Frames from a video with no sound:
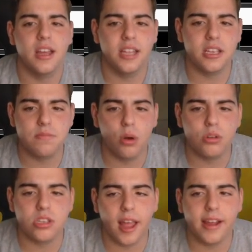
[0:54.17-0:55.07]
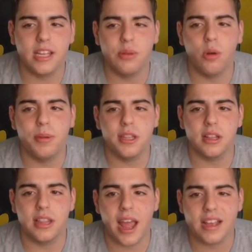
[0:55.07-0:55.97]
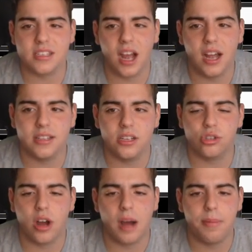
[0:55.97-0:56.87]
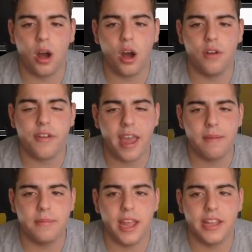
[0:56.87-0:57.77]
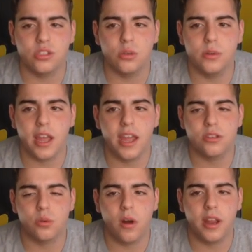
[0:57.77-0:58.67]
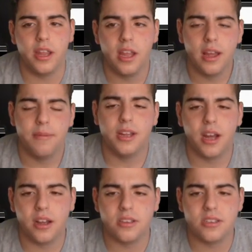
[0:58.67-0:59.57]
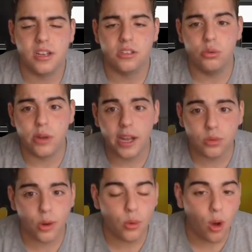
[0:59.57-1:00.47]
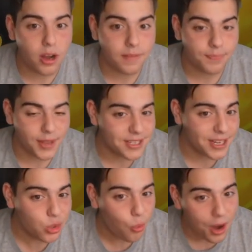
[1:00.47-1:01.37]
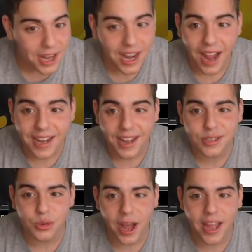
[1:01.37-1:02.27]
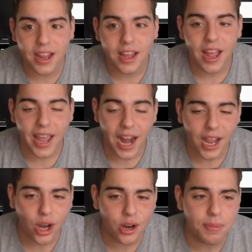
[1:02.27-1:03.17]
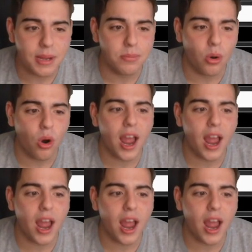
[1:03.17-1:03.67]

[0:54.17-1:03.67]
this most likely will be the last content drop of NBA 2K20 because 2K21 is like 29 days away and I couldn't be more